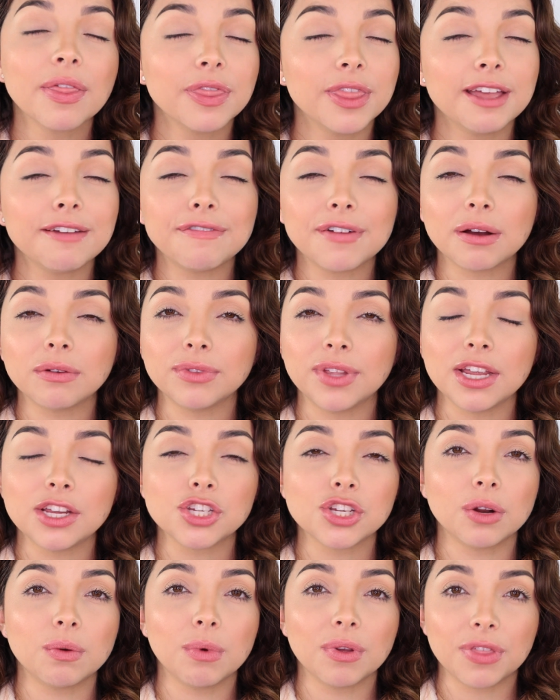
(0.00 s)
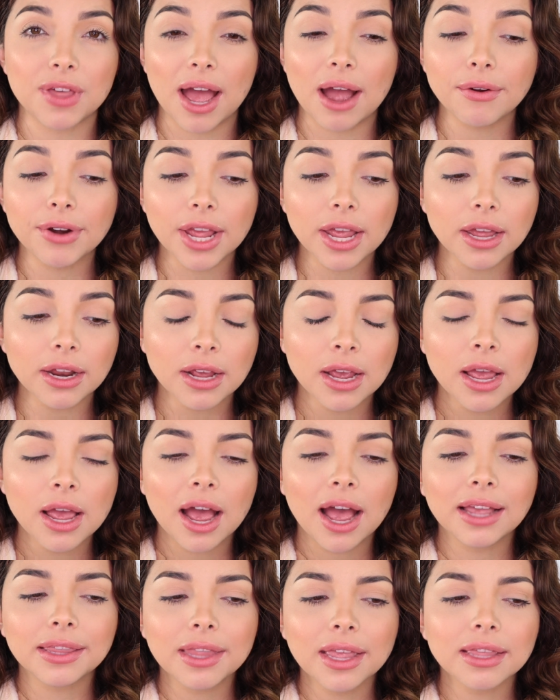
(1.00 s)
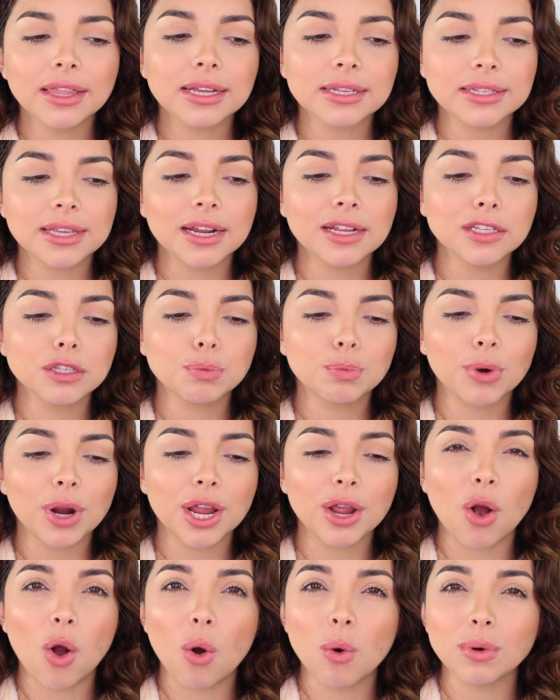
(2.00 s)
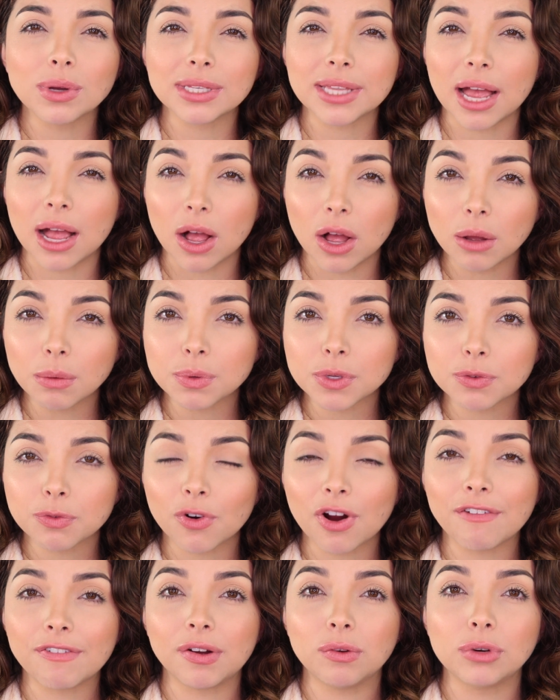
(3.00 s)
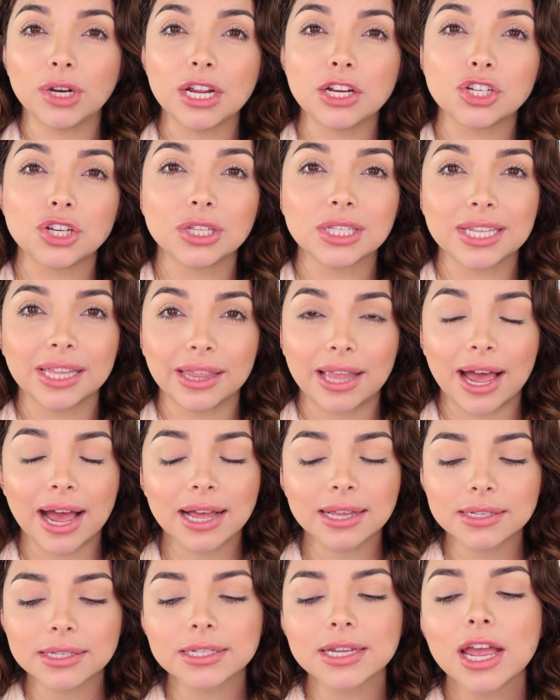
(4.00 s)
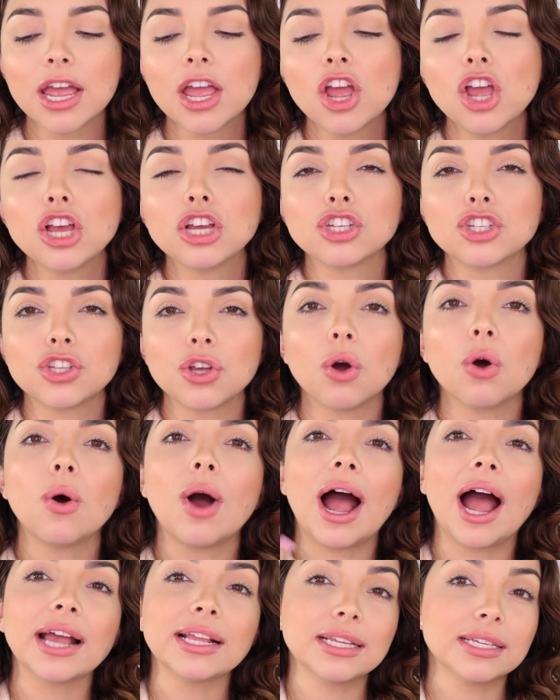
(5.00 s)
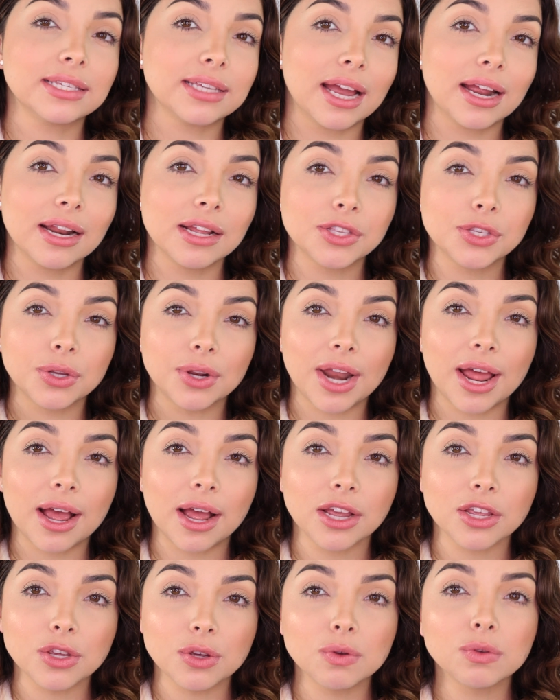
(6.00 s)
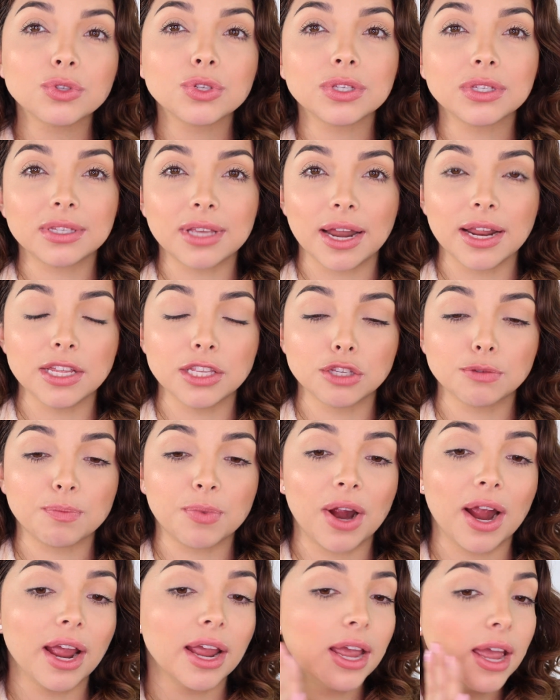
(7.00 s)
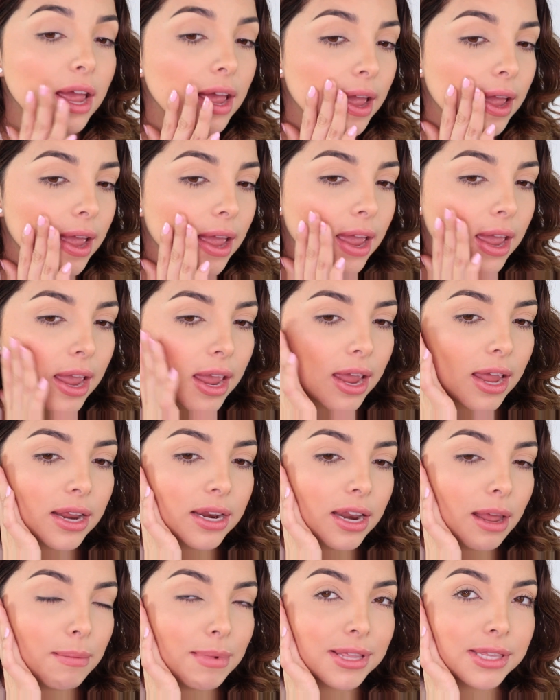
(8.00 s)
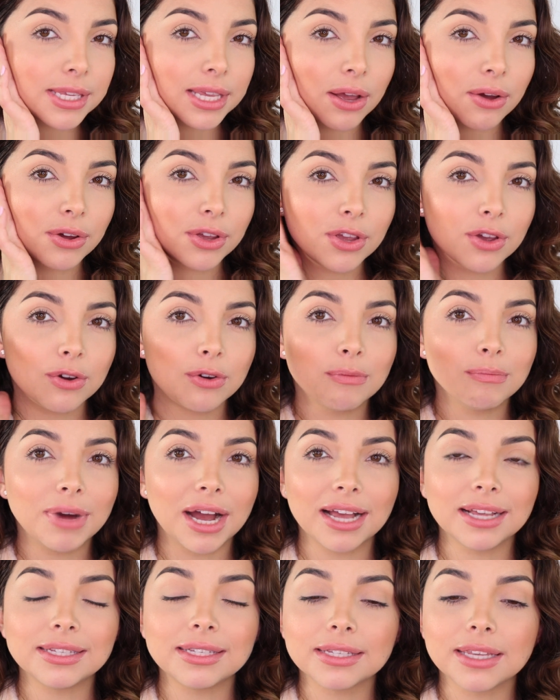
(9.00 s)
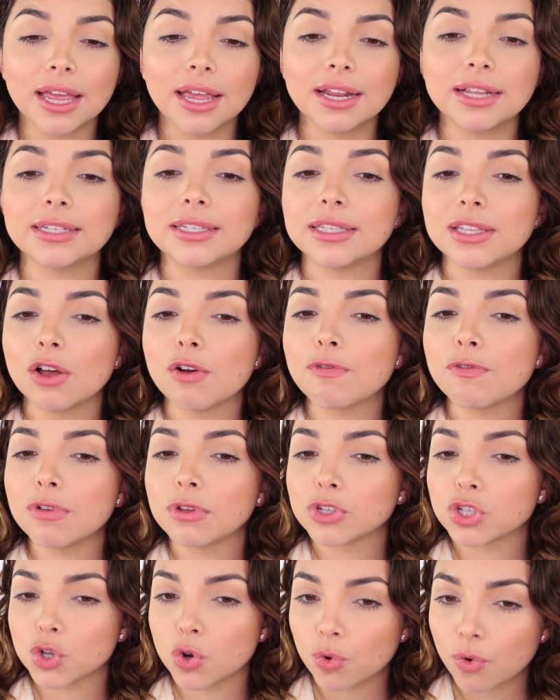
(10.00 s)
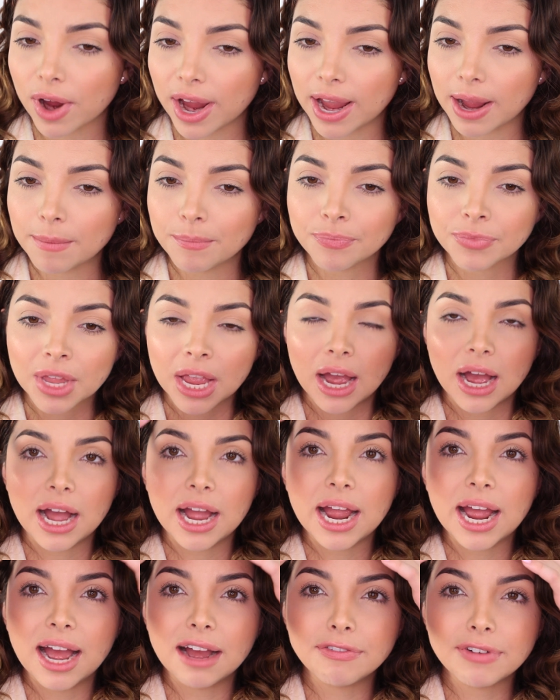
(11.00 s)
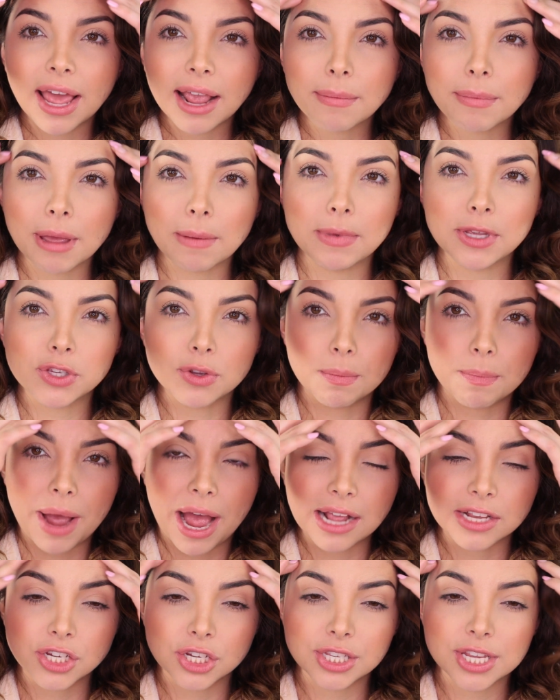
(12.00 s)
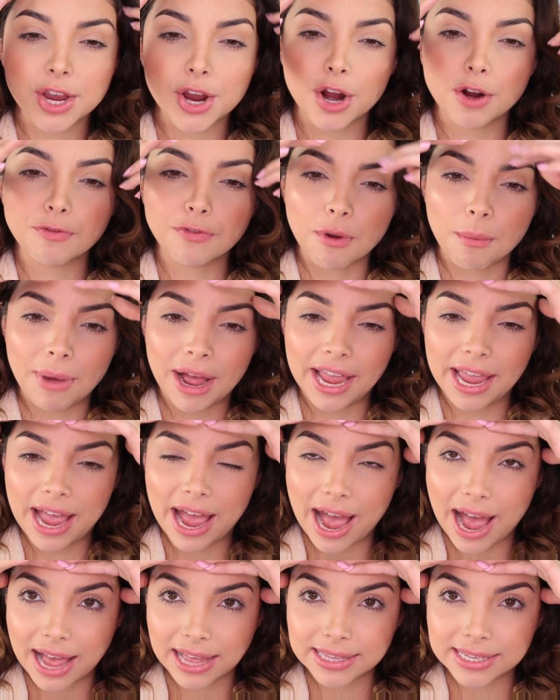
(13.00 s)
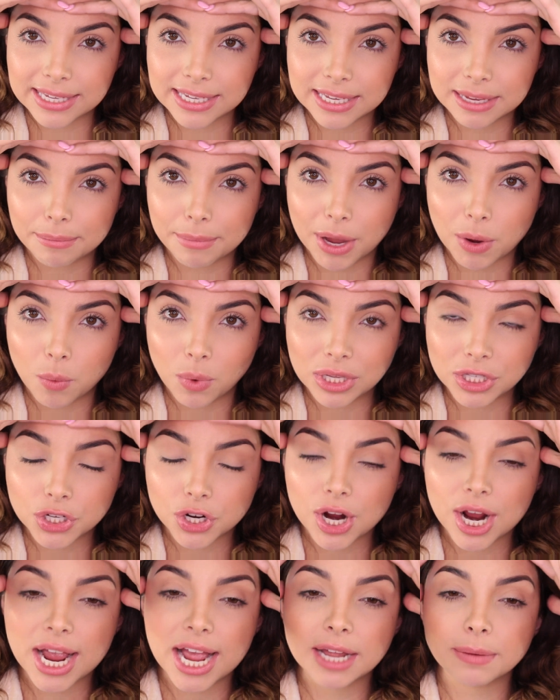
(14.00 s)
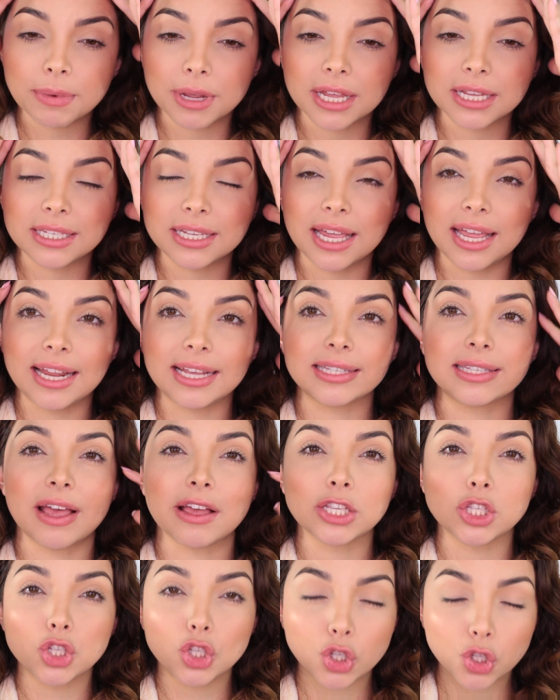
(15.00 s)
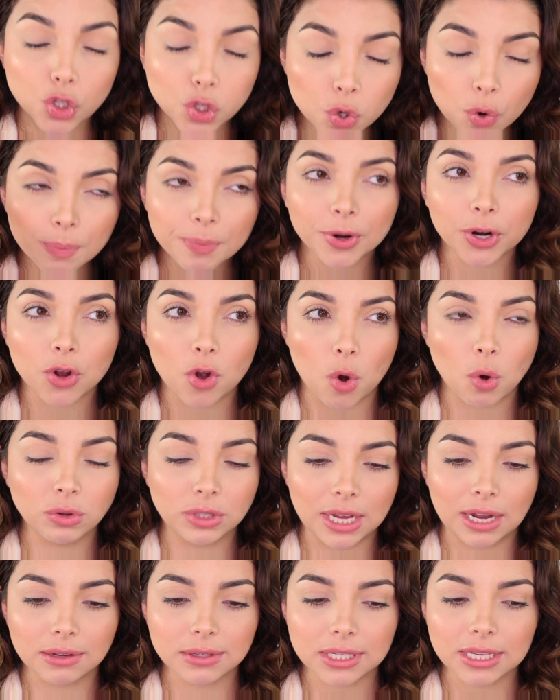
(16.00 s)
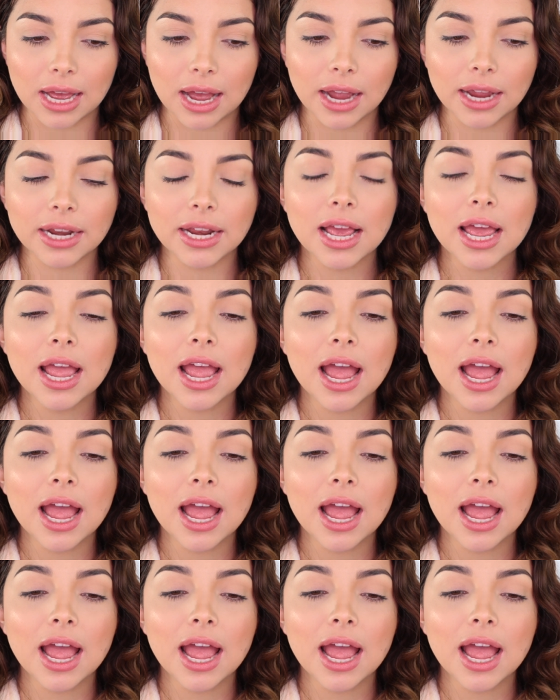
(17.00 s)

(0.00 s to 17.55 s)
the foundation without it. I think the setting spray always helps for a foundation to last, so I decided to not use setting spray. And let me tell you, my skin still feels great. I have like maybe some patches here from my hat, my winter hat, because it is super cold outside.